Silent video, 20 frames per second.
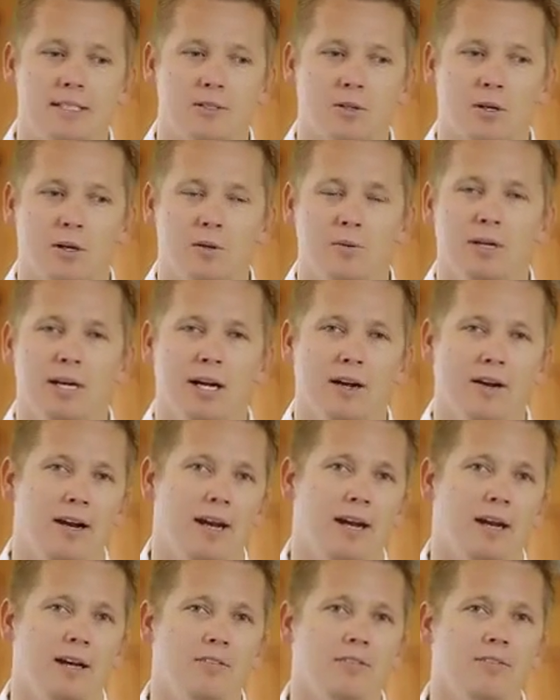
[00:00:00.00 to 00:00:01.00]
And so I went out
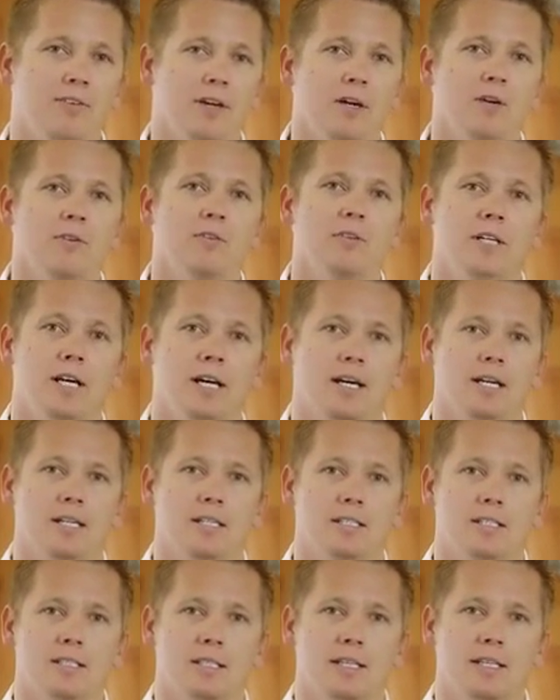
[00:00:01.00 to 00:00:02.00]
and I found
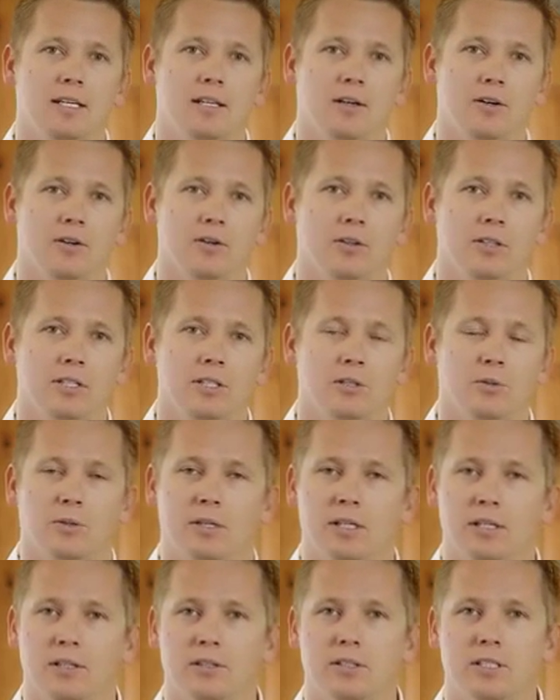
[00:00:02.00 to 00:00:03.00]
Renatus in early
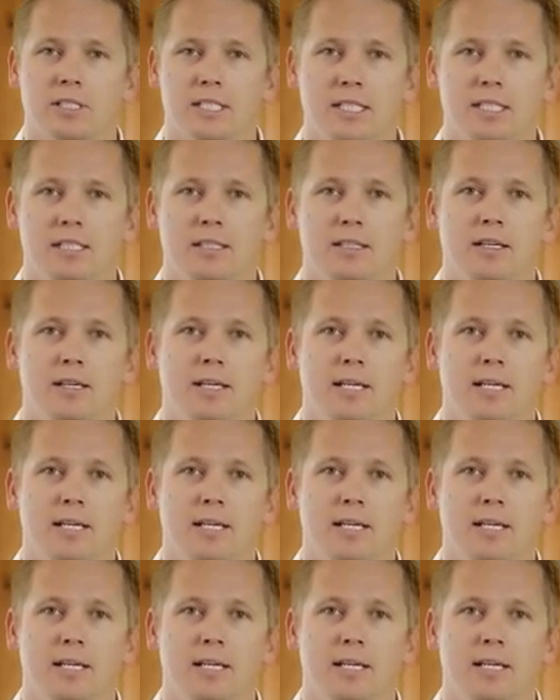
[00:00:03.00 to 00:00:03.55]
2013.